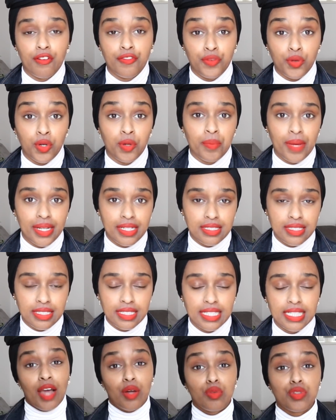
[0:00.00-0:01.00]
for
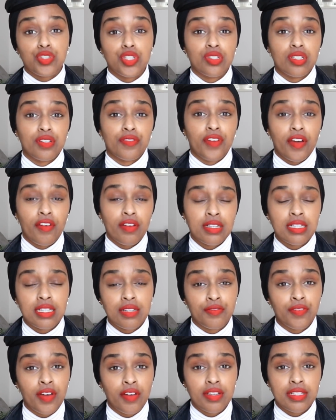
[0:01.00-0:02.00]
Mendeley. I also did a very,
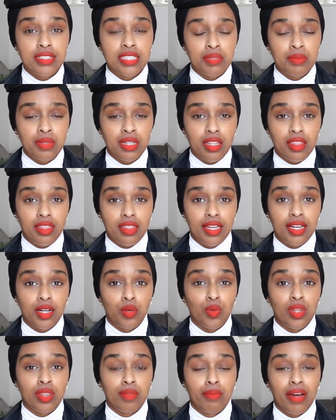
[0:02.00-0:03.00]
very similar thing
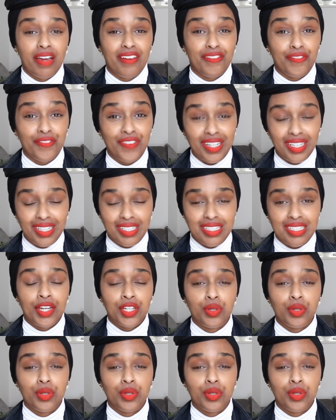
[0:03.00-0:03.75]
with my figures.